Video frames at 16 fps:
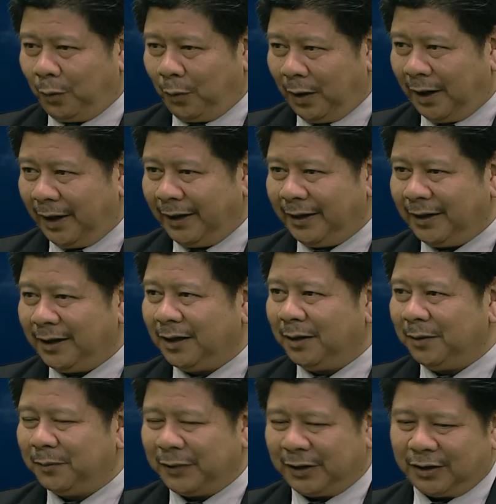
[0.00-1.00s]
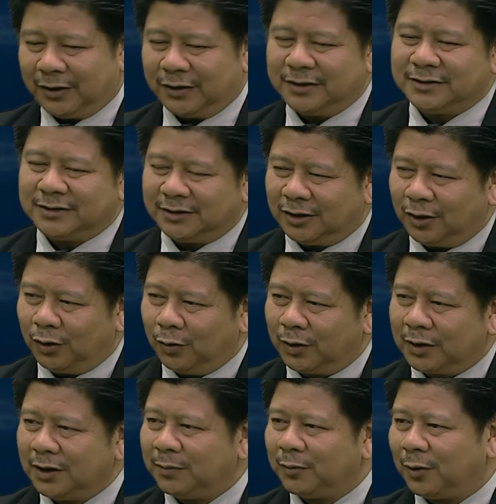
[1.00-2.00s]
Why? Because the
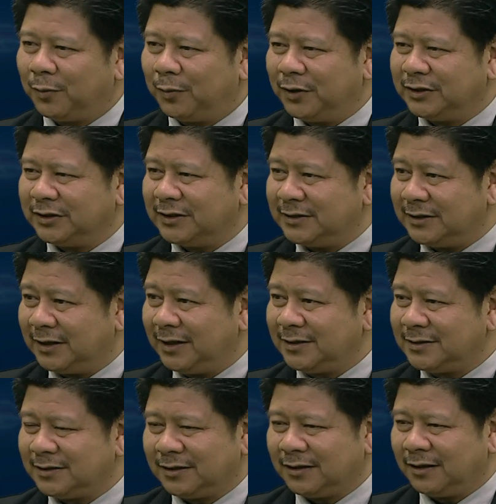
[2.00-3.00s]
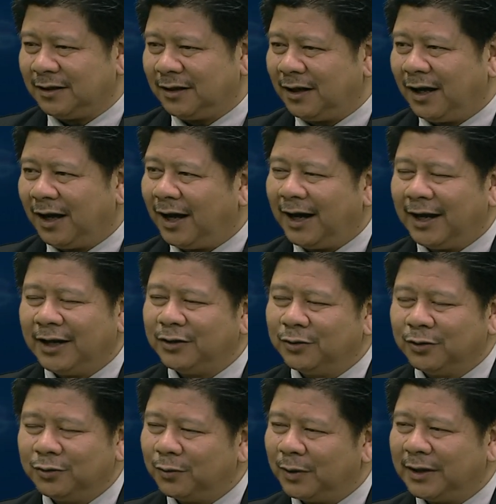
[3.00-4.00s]
local population says, I
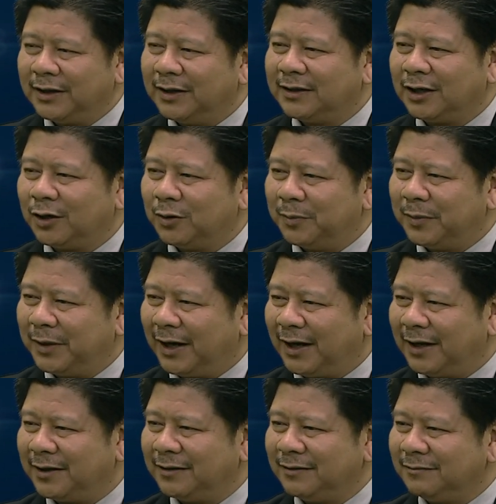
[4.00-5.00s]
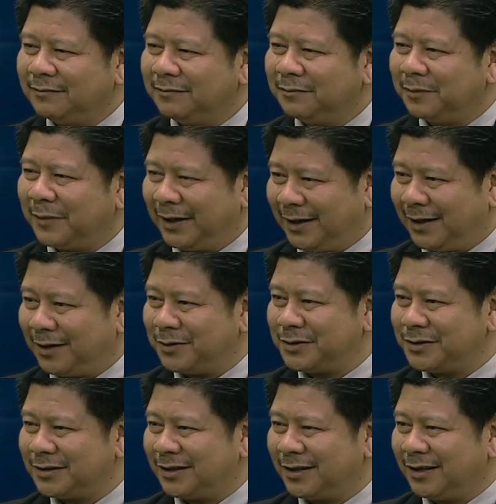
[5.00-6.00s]
don't want the tower behind my
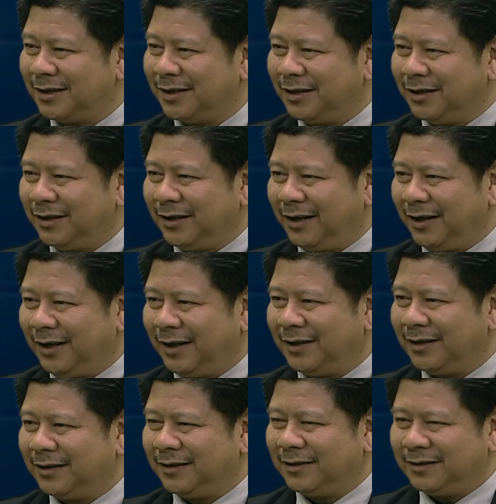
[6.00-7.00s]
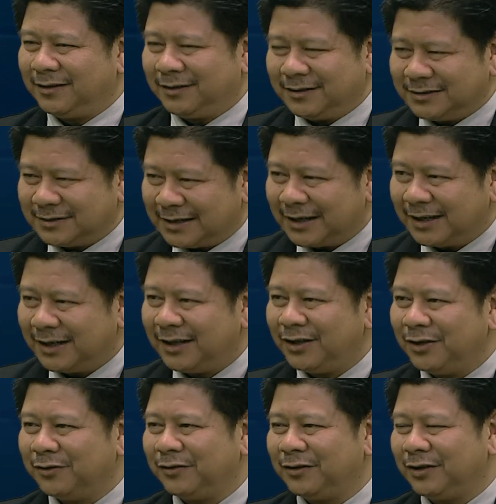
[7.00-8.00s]
house. And
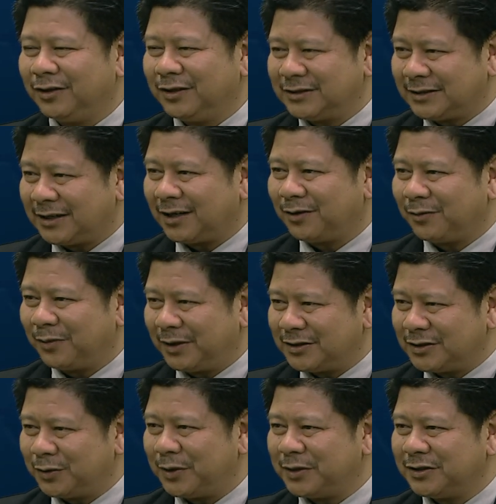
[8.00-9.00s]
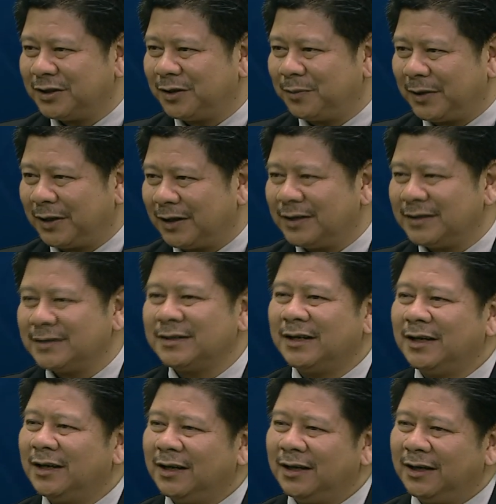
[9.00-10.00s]
suddenly you're stuck with the situation, because